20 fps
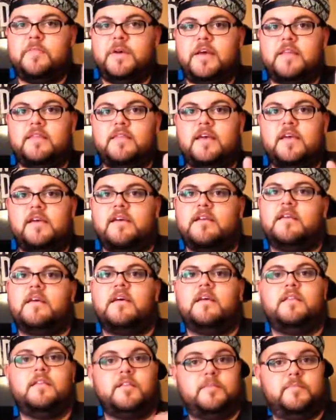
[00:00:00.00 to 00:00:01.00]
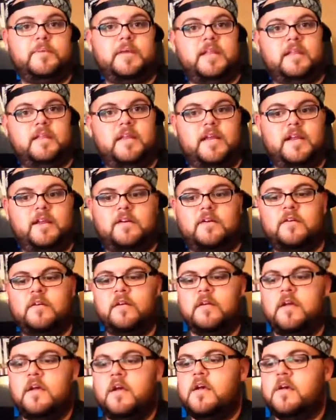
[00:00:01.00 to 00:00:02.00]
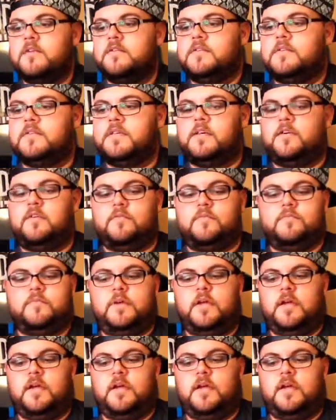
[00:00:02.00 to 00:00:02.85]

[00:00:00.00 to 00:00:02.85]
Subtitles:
about that a little bit later. So,